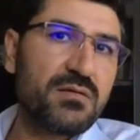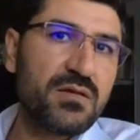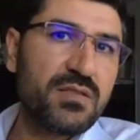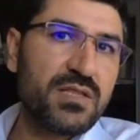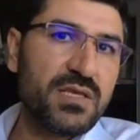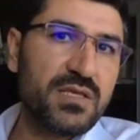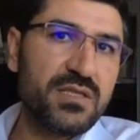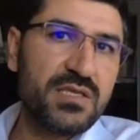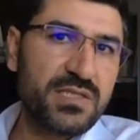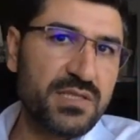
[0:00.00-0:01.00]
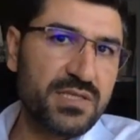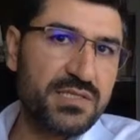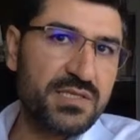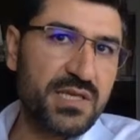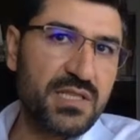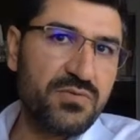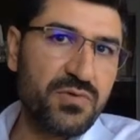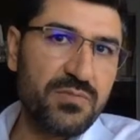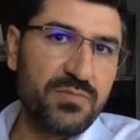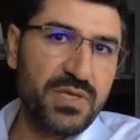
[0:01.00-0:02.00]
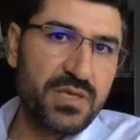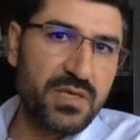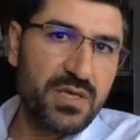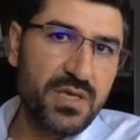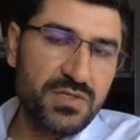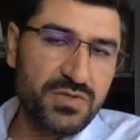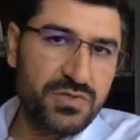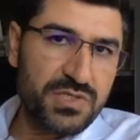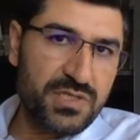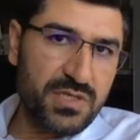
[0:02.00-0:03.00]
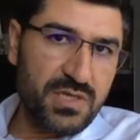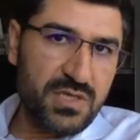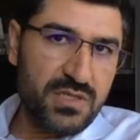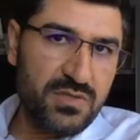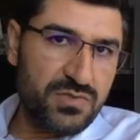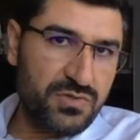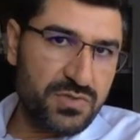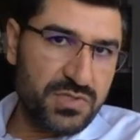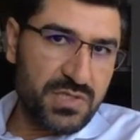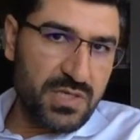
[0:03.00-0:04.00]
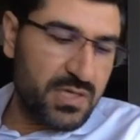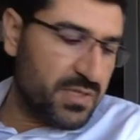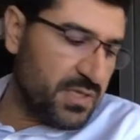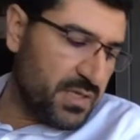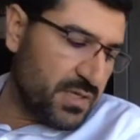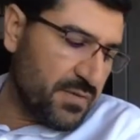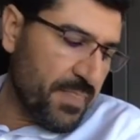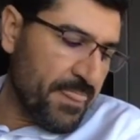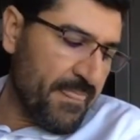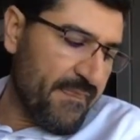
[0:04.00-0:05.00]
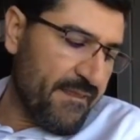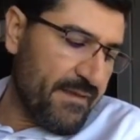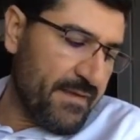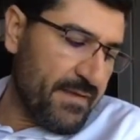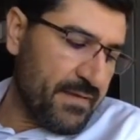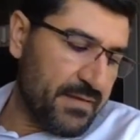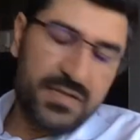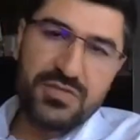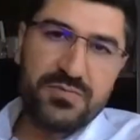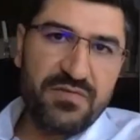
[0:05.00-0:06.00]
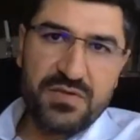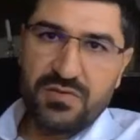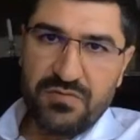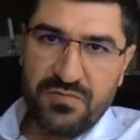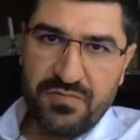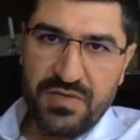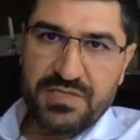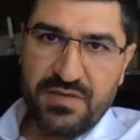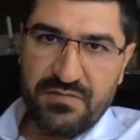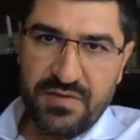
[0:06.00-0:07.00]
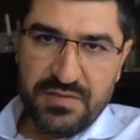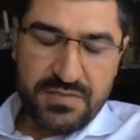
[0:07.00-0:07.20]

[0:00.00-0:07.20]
the statistically will be chosen to choose the random effect or fixed effect.